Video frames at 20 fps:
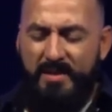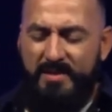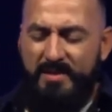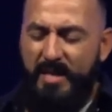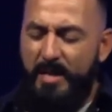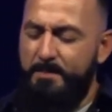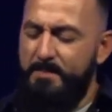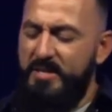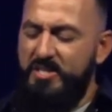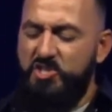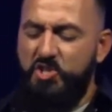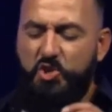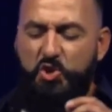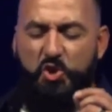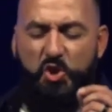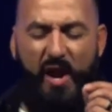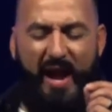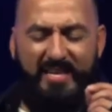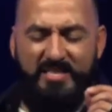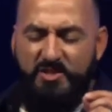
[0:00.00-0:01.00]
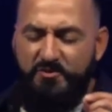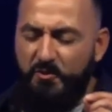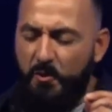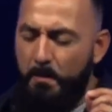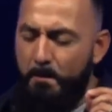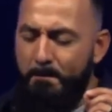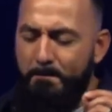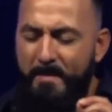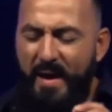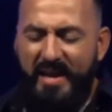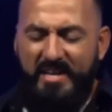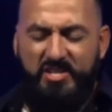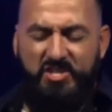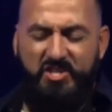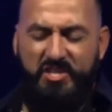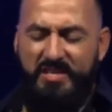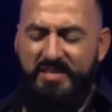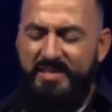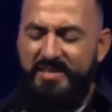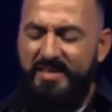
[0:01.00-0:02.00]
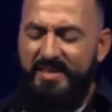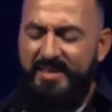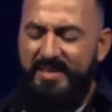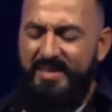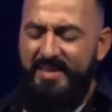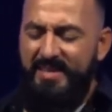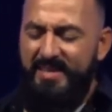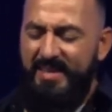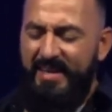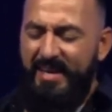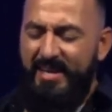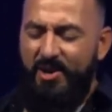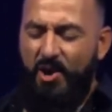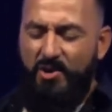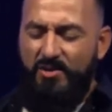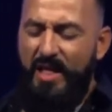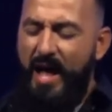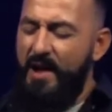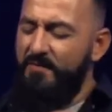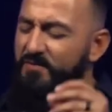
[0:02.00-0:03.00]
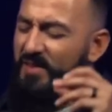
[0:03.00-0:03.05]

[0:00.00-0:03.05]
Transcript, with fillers: Let it be transformation in our life.